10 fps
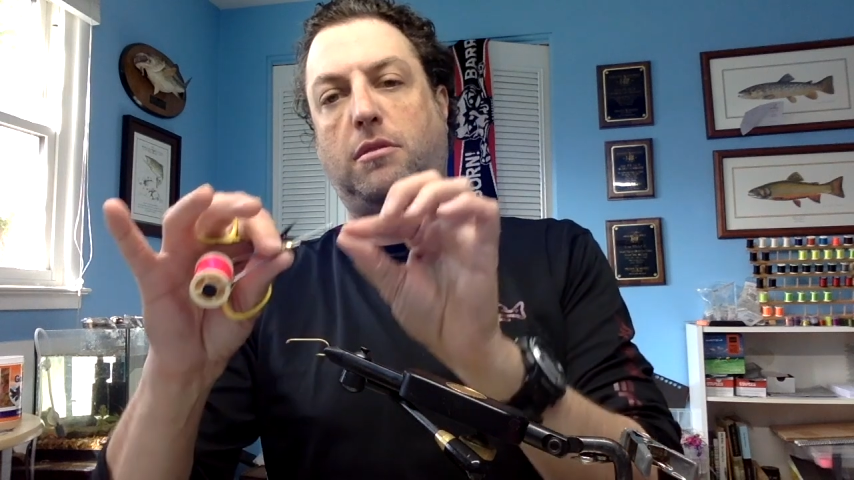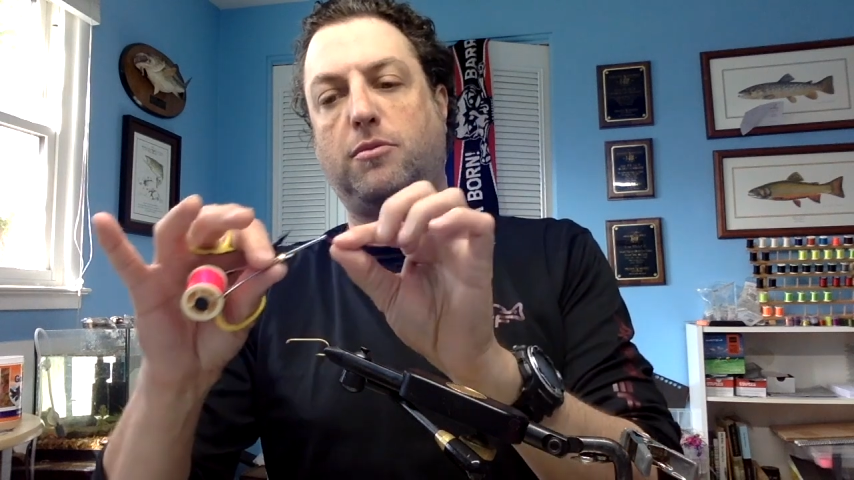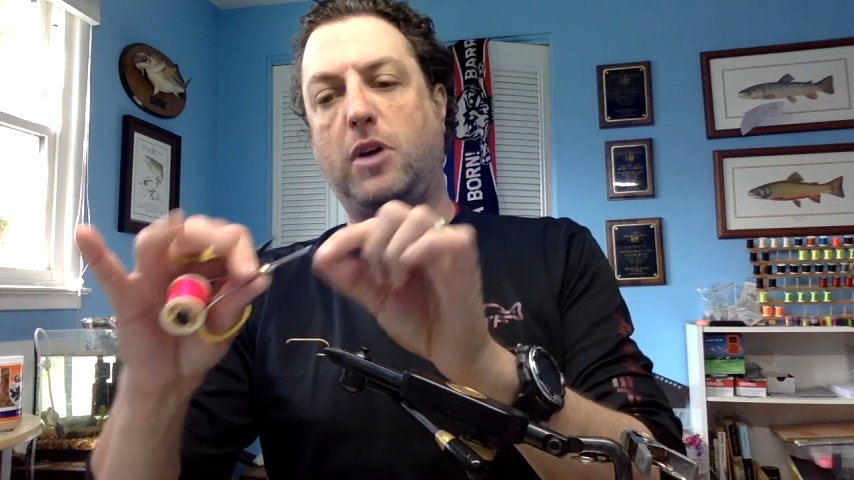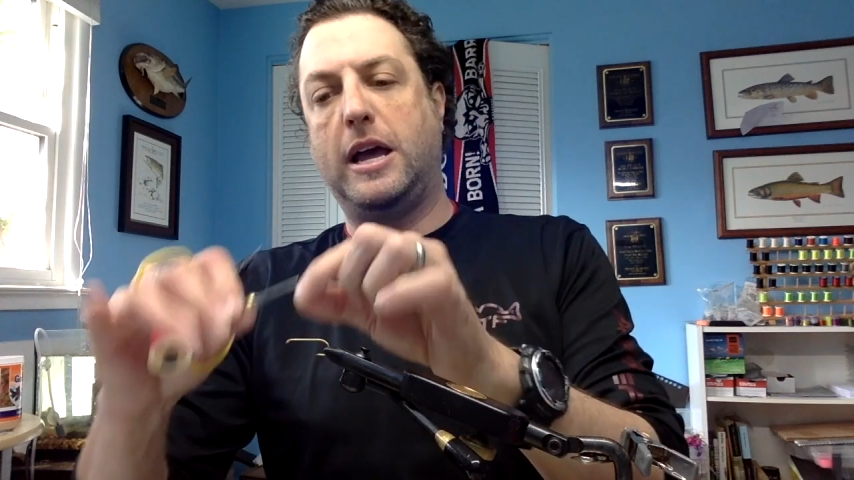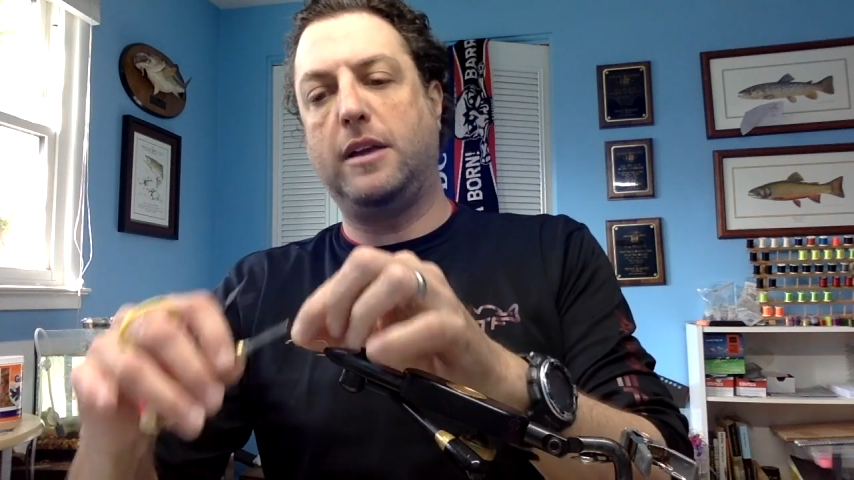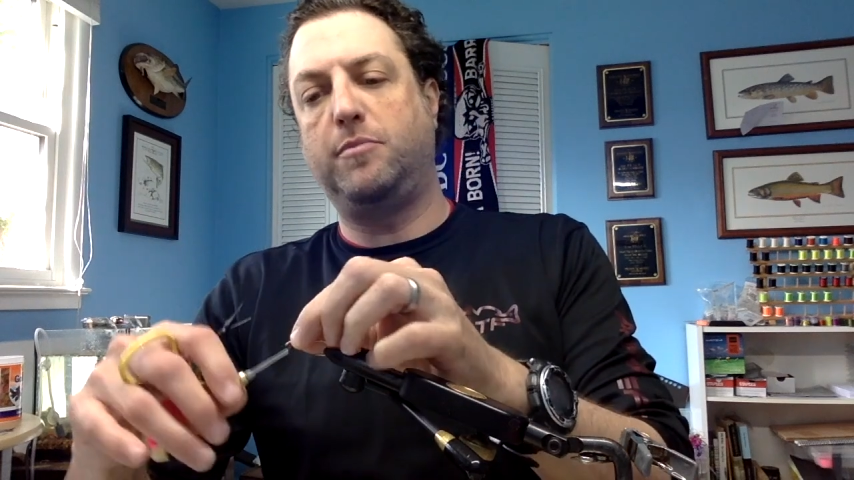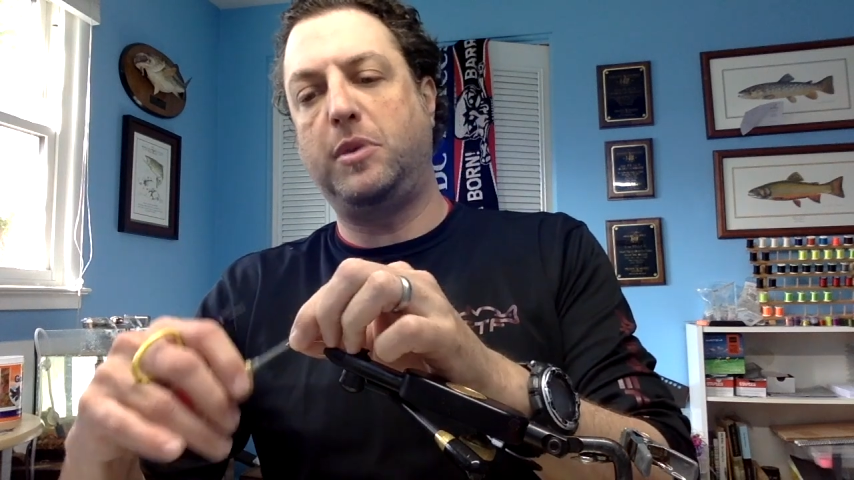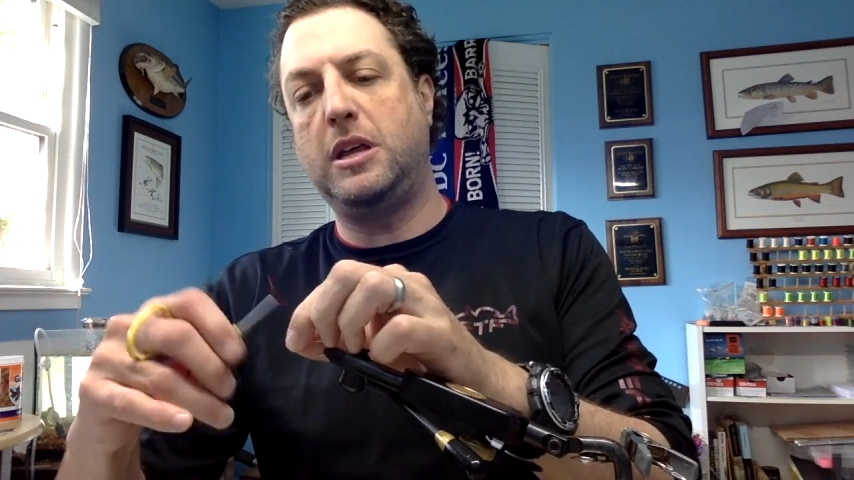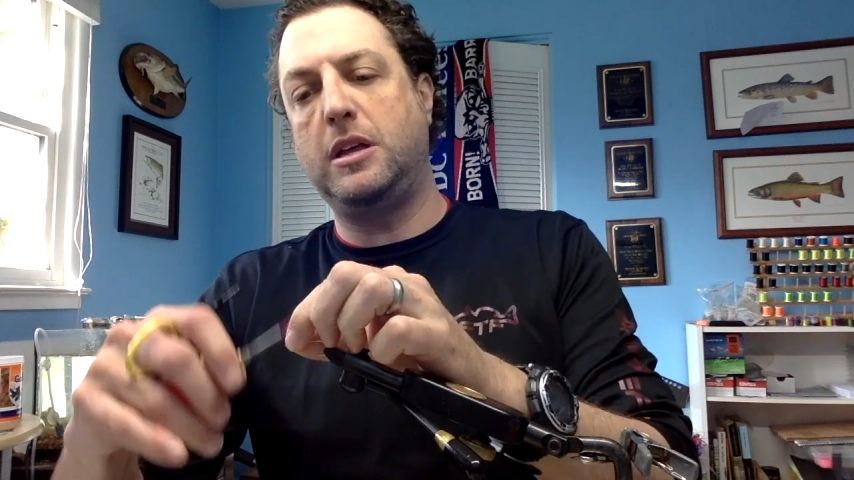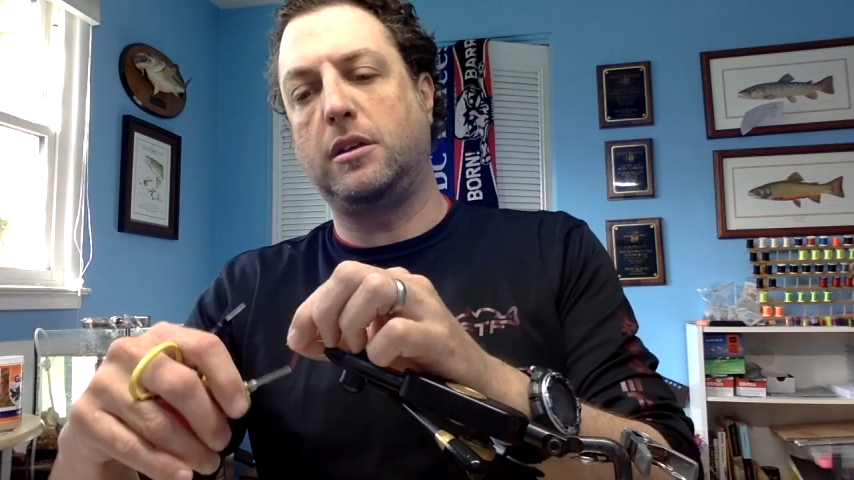Thread,
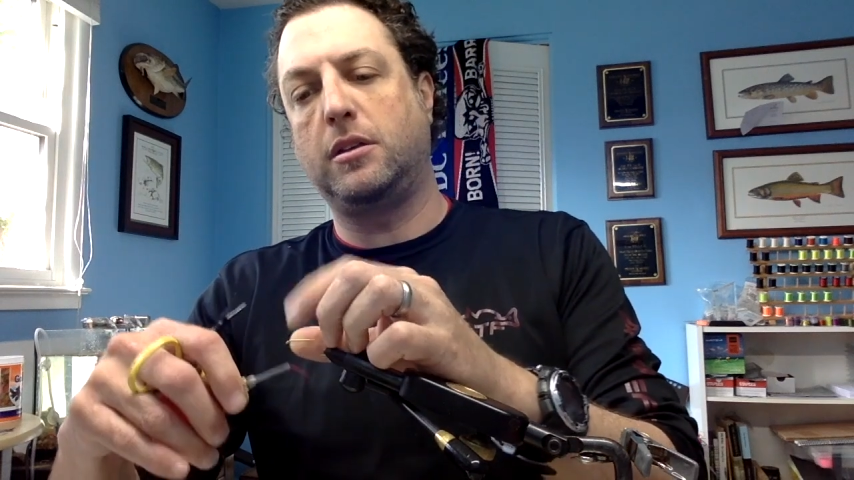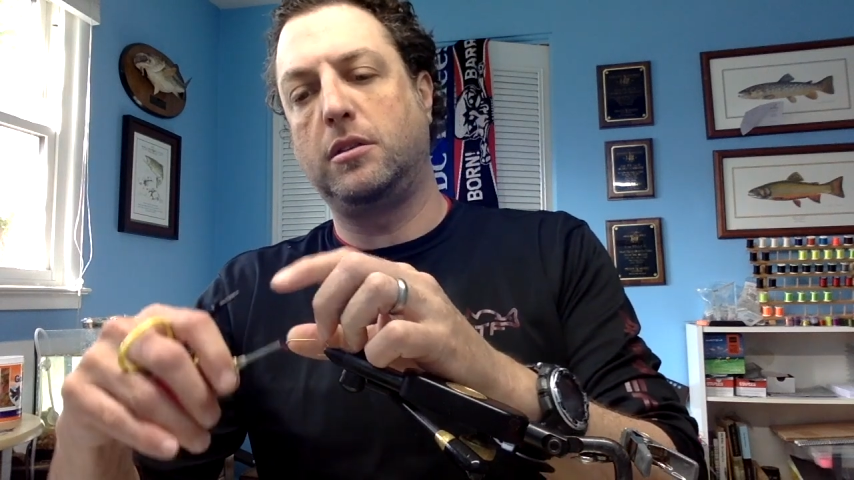pink.